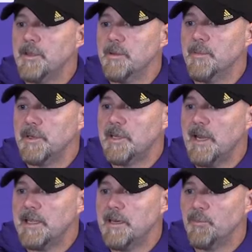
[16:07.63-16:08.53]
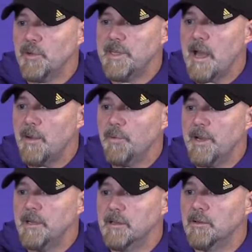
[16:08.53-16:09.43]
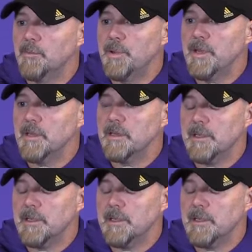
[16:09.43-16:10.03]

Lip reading: him and kind of get him recalibrated a little bit.